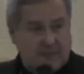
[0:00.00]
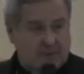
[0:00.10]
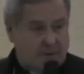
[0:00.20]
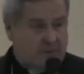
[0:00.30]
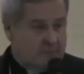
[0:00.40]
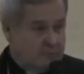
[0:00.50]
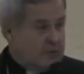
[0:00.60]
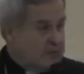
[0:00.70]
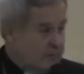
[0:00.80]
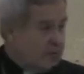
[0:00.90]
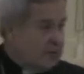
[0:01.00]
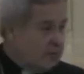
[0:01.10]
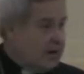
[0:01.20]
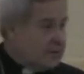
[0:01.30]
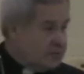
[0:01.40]
Okay? Pretty important
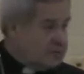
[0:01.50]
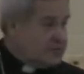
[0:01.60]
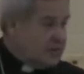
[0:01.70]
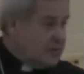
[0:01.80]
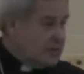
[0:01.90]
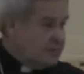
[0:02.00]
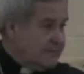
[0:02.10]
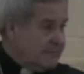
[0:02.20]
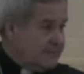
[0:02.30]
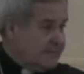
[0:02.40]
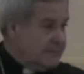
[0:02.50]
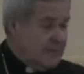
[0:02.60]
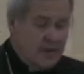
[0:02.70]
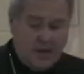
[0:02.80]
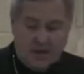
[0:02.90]
right, wouldn't you say?
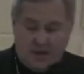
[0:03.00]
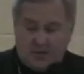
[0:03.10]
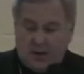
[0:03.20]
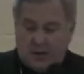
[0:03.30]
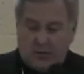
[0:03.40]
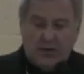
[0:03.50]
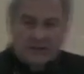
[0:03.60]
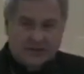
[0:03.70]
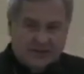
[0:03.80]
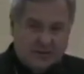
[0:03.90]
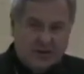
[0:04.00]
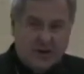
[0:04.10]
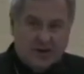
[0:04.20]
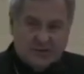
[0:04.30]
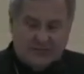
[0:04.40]
Well, one of our
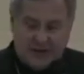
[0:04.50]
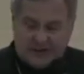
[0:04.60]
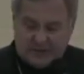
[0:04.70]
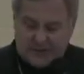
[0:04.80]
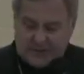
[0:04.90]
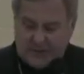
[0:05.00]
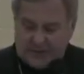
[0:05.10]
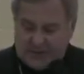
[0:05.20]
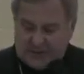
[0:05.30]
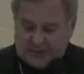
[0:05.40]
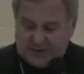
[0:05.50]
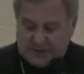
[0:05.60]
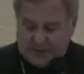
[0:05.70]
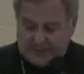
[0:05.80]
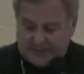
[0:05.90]
seminarians, in fact, who's going to be ordained this
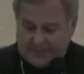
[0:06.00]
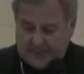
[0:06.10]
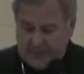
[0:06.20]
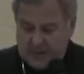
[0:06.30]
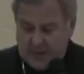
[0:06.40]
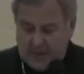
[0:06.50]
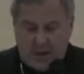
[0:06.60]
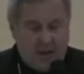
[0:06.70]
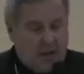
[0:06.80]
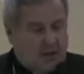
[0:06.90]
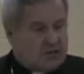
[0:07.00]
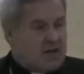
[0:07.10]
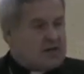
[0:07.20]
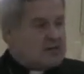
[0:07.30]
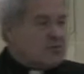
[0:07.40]
year,
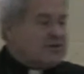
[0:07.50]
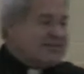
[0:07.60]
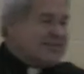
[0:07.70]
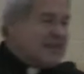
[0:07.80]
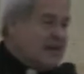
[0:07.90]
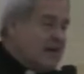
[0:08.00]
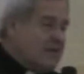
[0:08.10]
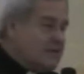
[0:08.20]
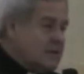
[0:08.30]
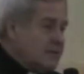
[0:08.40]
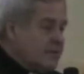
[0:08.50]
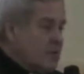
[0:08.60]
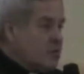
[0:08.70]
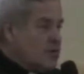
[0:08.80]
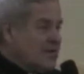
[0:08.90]
just received
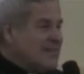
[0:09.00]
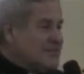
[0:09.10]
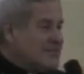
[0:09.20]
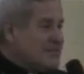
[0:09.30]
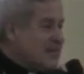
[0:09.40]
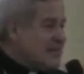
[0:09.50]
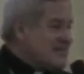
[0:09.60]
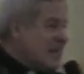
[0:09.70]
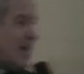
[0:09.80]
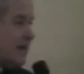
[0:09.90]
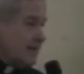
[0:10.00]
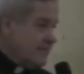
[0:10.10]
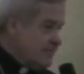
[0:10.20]
religious asylum